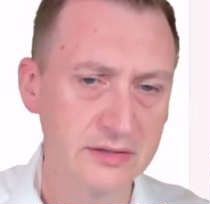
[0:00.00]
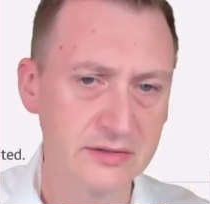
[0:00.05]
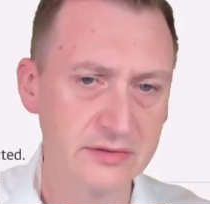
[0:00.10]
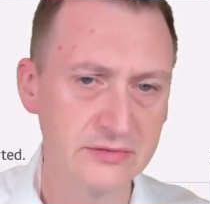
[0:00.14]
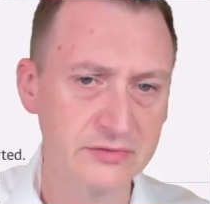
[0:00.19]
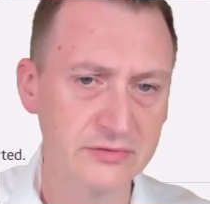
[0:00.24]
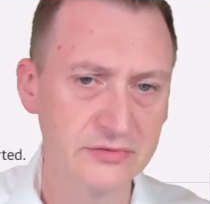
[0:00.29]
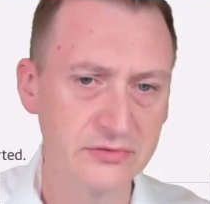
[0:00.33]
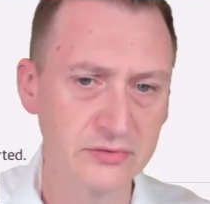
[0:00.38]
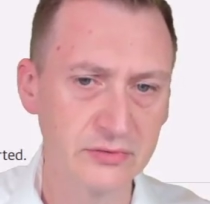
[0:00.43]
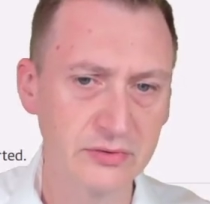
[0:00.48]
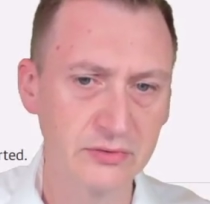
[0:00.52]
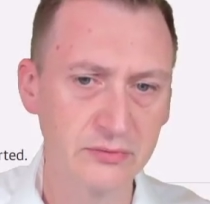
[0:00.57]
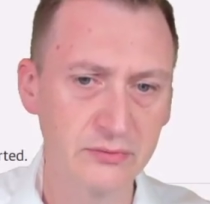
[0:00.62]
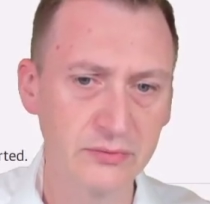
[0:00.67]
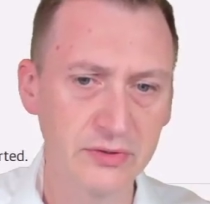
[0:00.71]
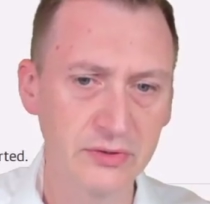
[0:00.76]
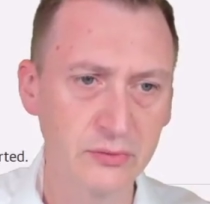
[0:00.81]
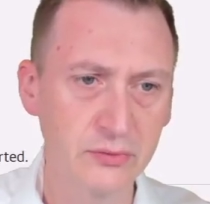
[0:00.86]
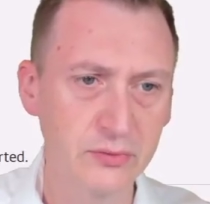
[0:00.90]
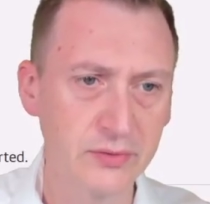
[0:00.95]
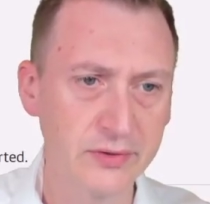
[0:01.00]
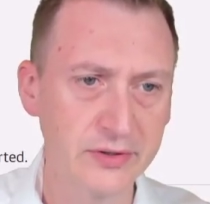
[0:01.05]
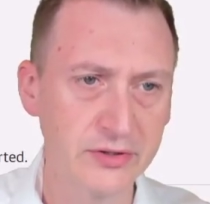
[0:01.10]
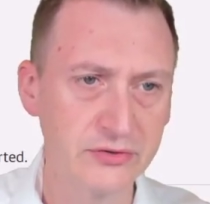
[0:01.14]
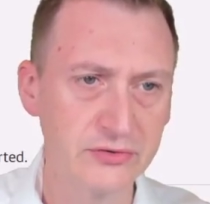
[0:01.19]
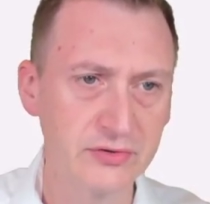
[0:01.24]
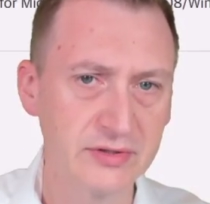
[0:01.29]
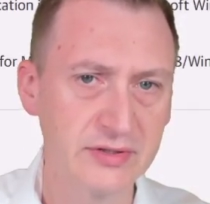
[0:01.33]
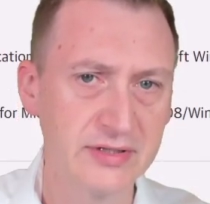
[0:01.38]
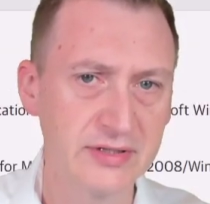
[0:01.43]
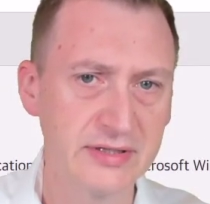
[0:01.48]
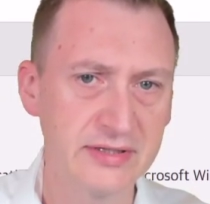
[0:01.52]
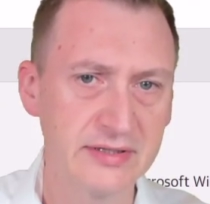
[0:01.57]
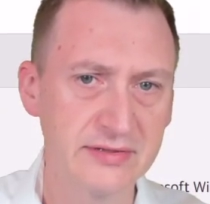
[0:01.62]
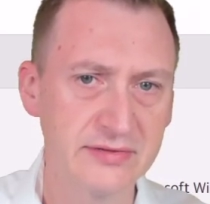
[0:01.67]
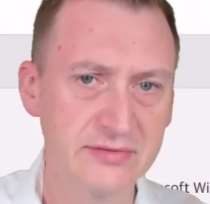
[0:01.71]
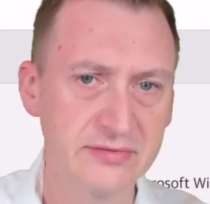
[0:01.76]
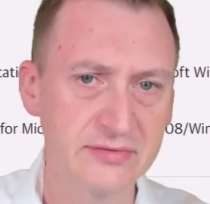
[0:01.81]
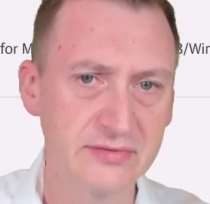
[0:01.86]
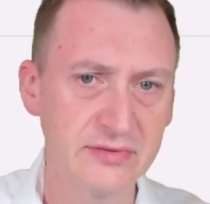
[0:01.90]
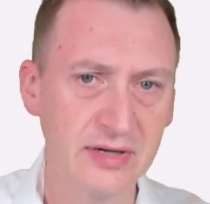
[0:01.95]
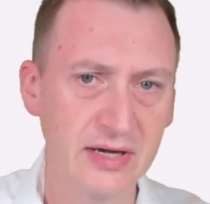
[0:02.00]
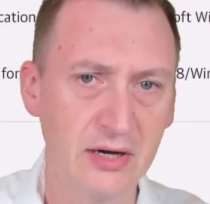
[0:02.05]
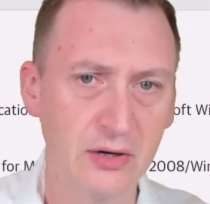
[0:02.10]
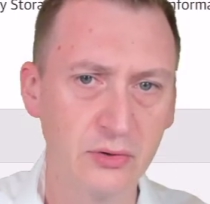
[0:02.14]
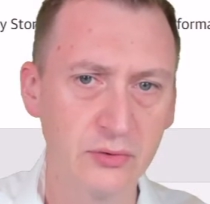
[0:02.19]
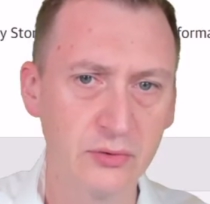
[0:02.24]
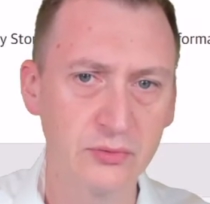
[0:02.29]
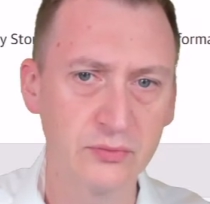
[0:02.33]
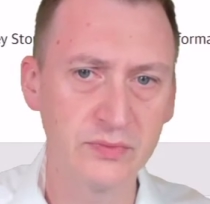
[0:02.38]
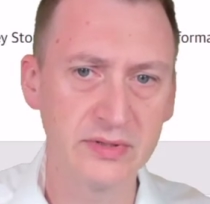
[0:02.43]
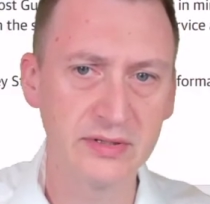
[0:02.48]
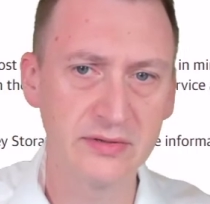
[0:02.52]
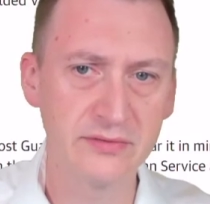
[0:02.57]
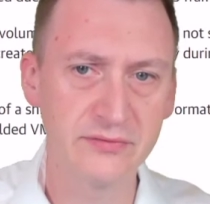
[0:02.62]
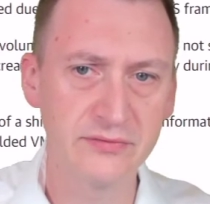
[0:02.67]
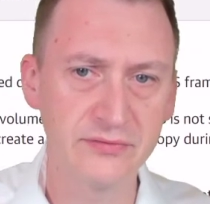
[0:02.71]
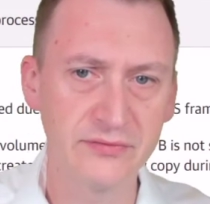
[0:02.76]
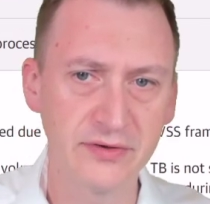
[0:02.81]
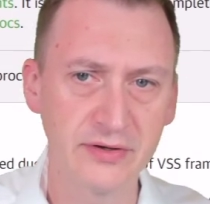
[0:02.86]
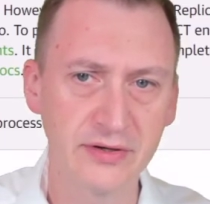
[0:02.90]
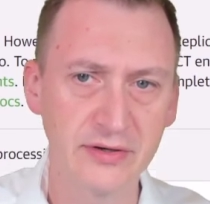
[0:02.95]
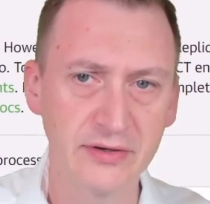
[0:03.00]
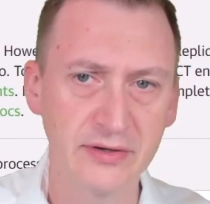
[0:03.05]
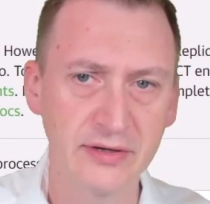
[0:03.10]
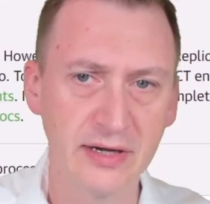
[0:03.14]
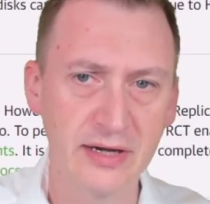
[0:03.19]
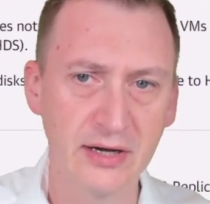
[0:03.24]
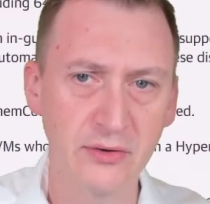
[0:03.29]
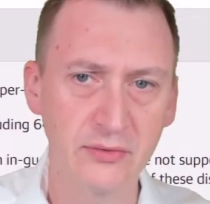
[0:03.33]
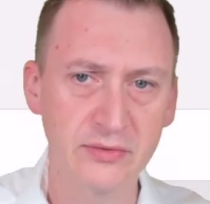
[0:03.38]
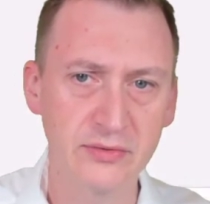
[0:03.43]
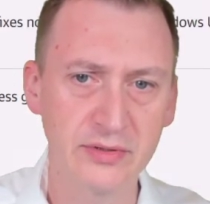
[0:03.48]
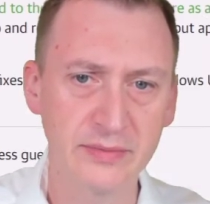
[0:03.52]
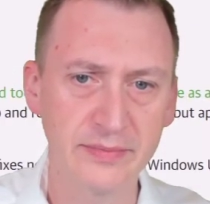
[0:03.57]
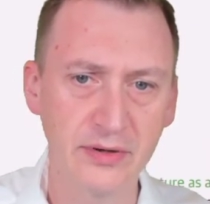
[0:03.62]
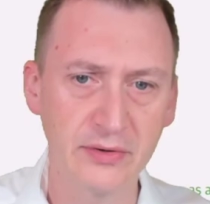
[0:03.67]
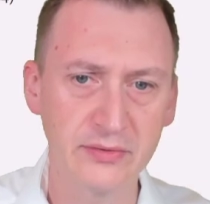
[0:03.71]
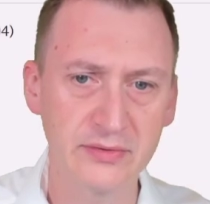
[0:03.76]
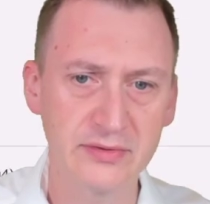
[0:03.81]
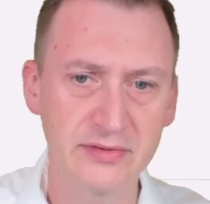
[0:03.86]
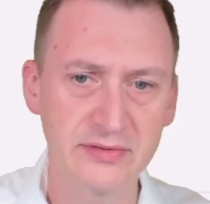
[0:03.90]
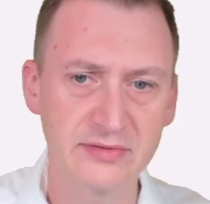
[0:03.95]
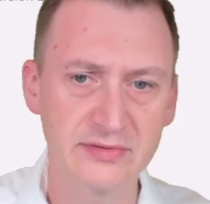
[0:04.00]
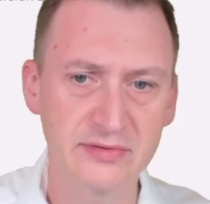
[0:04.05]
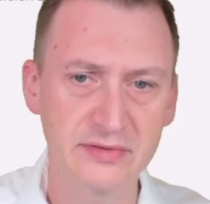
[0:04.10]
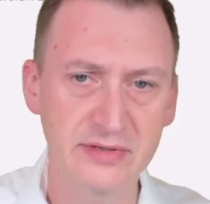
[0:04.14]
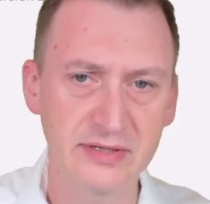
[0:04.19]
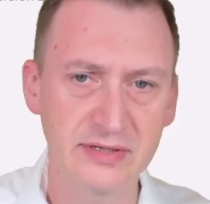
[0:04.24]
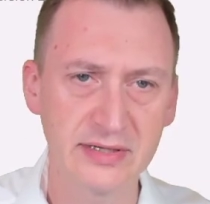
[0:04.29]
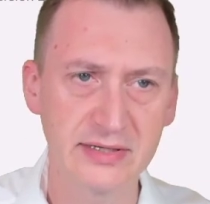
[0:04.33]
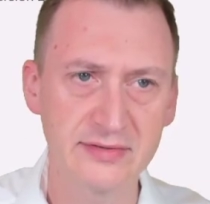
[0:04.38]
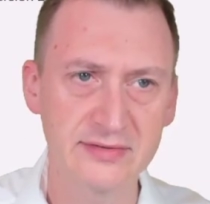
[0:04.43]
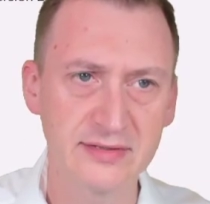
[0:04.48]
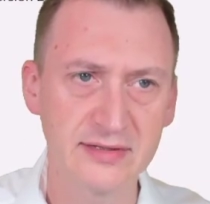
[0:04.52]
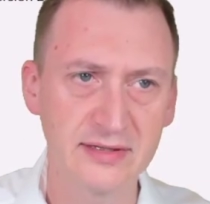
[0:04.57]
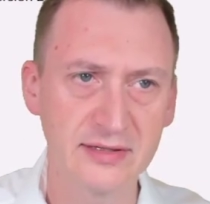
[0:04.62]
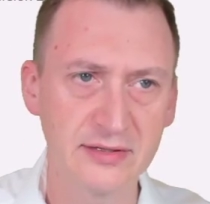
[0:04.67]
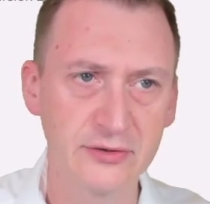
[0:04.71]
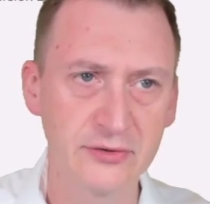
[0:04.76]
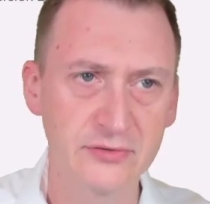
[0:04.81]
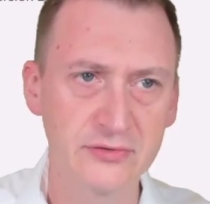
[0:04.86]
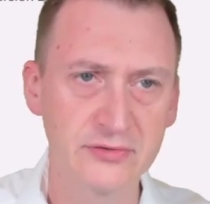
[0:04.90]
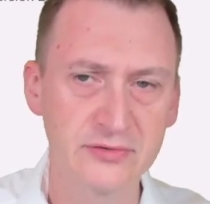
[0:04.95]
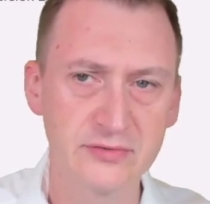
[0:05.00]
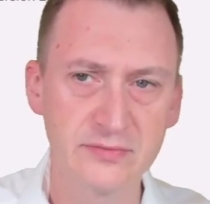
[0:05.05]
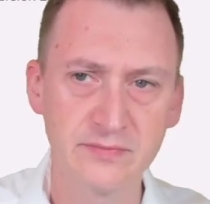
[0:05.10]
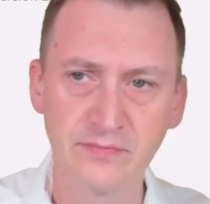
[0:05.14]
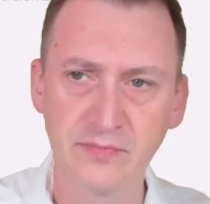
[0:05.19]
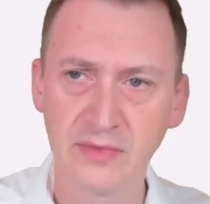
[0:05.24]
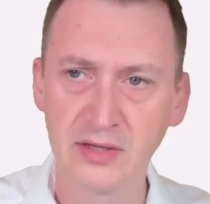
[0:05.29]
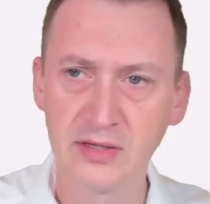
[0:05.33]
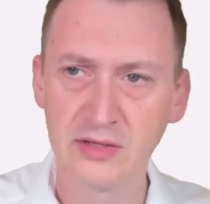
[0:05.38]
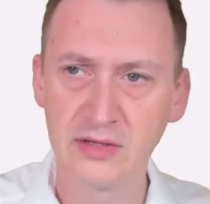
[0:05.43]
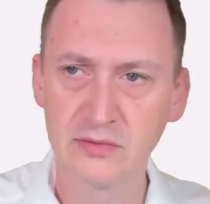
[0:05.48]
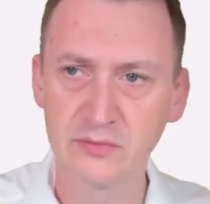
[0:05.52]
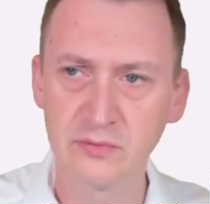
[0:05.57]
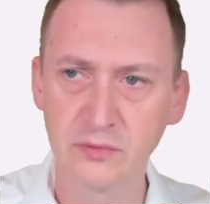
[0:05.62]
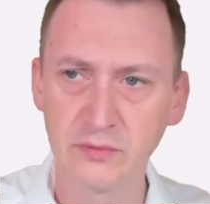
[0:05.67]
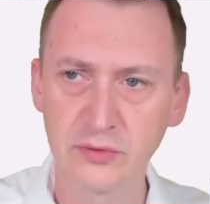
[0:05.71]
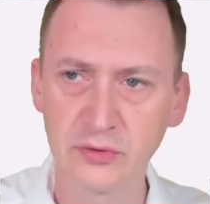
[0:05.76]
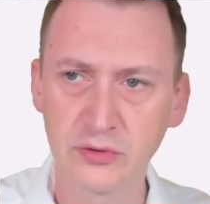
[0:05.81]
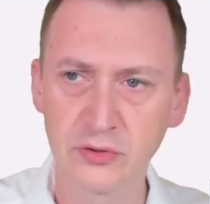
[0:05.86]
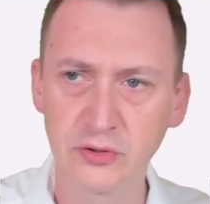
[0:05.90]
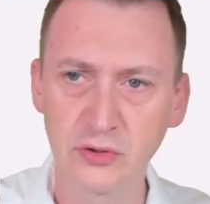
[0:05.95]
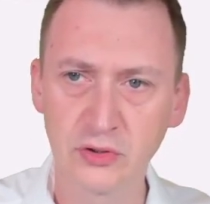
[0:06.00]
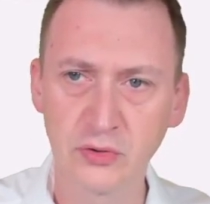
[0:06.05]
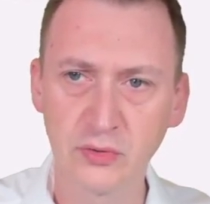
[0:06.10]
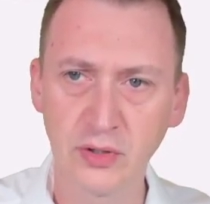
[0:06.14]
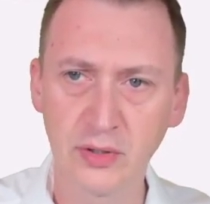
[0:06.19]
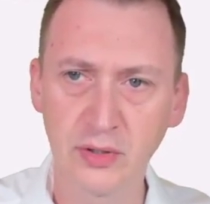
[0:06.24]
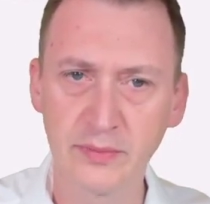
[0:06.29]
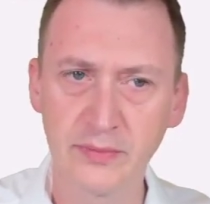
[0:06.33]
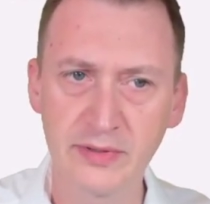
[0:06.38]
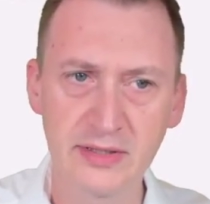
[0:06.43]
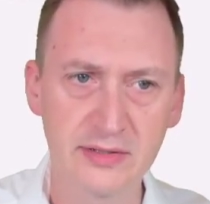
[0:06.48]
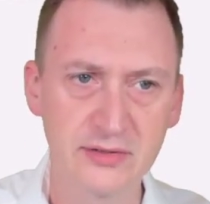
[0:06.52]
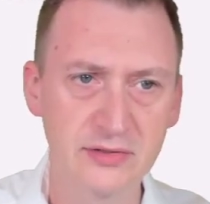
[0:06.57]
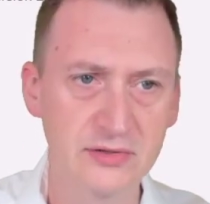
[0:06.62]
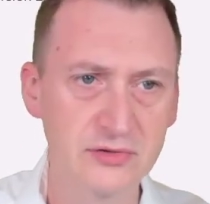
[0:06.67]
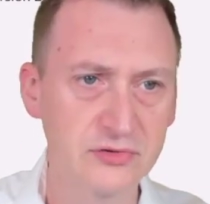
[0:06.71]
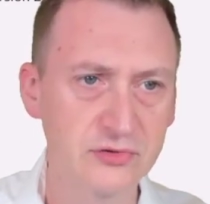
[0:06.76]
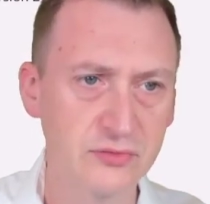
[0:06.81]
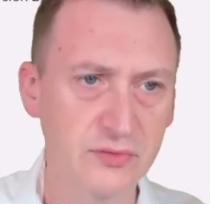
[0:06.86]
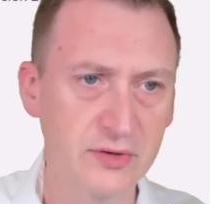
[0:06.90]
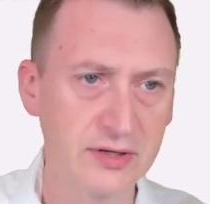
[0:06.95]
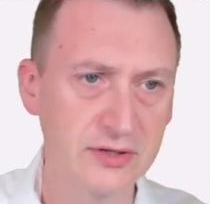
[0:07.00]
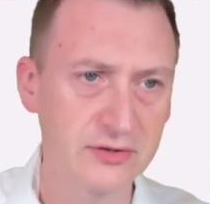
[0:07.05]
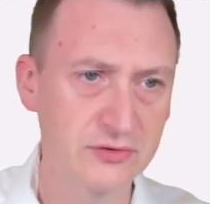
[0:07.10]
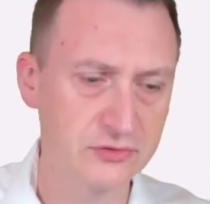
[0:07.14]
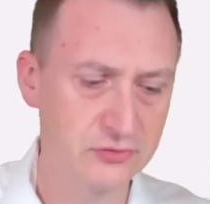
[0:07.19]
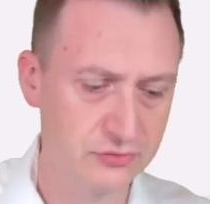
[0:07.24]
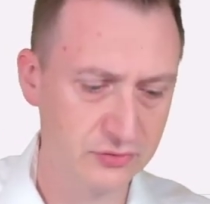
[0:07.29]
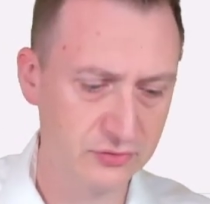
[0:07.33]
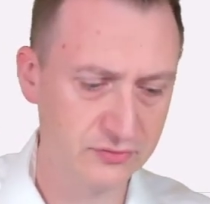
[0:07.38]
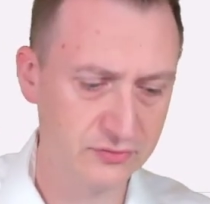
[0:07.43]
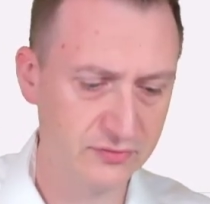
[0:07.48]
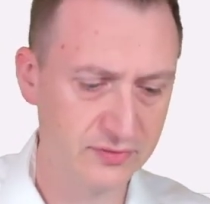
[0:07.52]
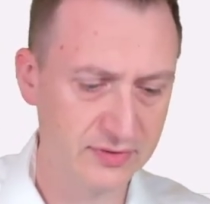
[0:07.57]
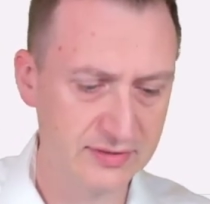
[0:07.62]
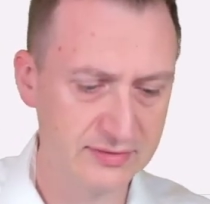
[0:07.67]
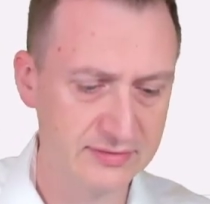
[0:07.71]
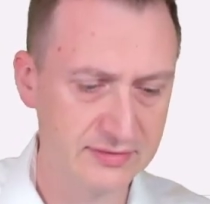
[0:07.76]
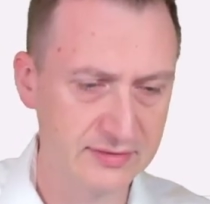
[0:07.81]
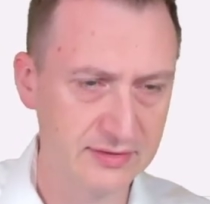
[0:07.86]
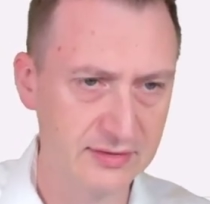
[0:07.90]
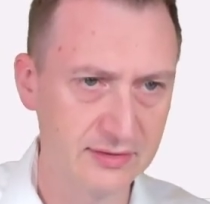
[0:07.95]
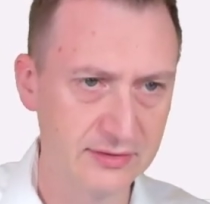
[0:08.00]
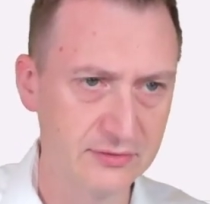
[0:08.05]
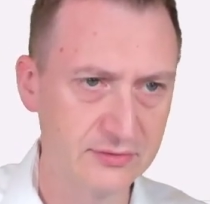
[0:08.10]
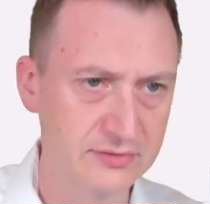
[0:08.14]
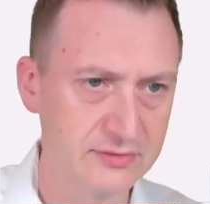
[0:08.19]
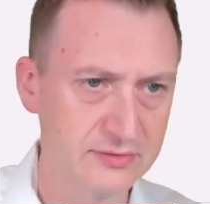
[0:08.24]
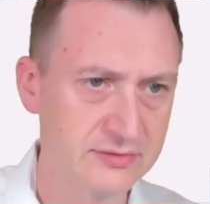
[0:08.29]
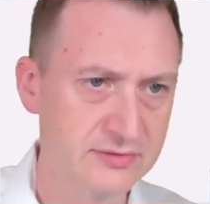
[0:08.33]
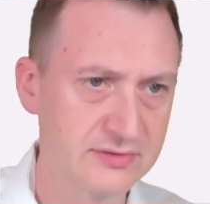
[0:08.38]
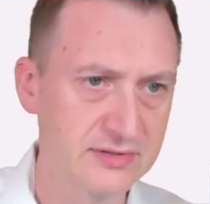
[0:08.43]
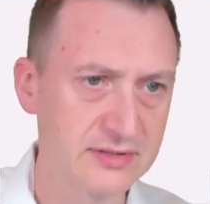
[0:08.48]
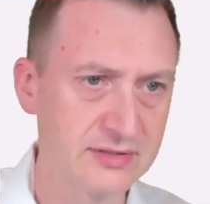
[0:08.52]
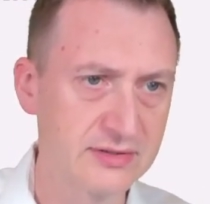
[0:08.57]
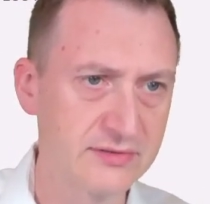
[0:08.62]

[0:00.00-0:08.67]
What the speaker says: So the real question is, how do we figure out about this SE Linux? Well, we could go up here and just try and search for SE Linux and see